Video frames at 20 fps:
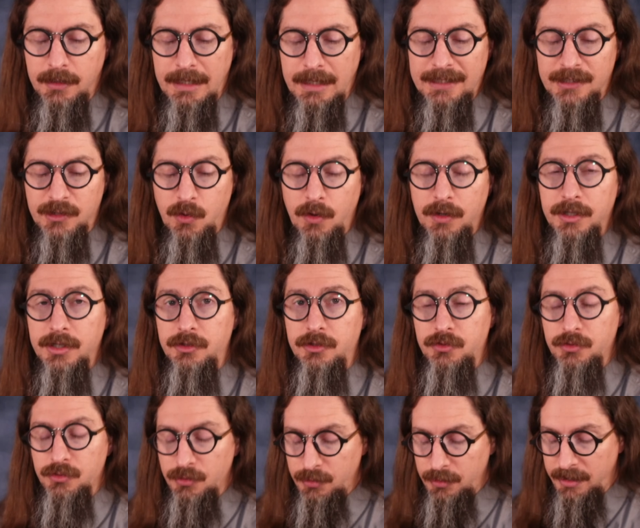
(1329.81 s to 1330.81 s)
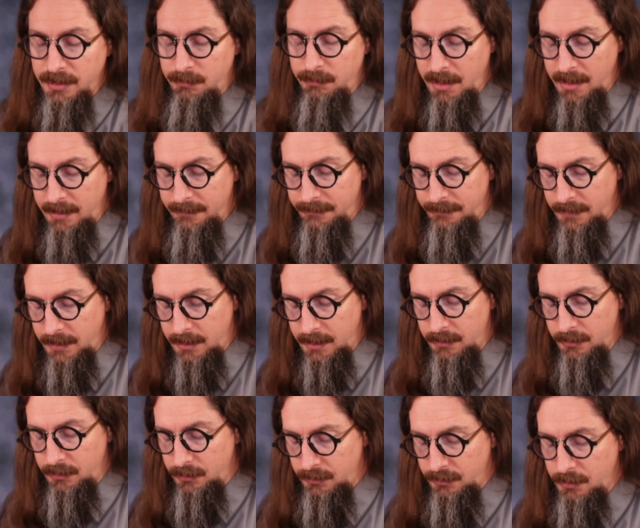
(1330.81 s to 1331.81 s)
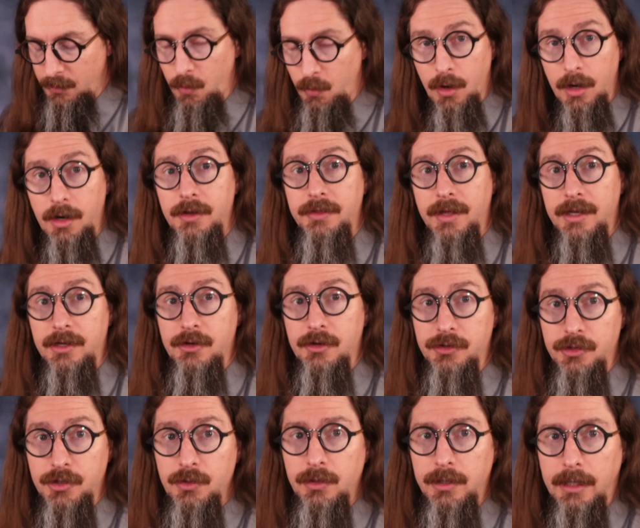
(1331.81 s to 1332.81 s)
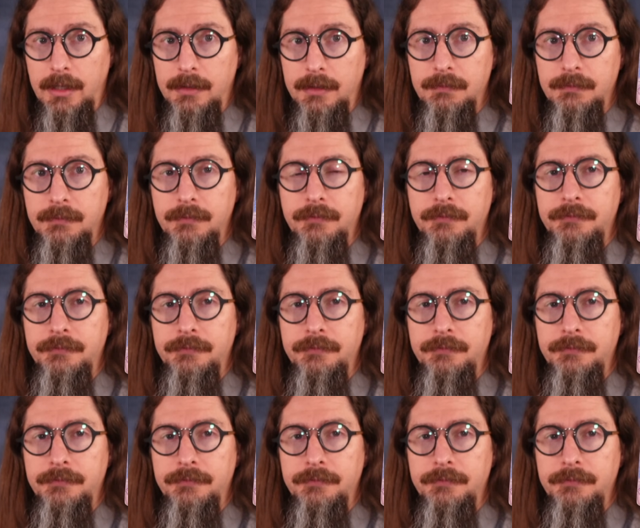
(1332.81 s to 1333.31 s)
is going to truly benefit the work that you're doing.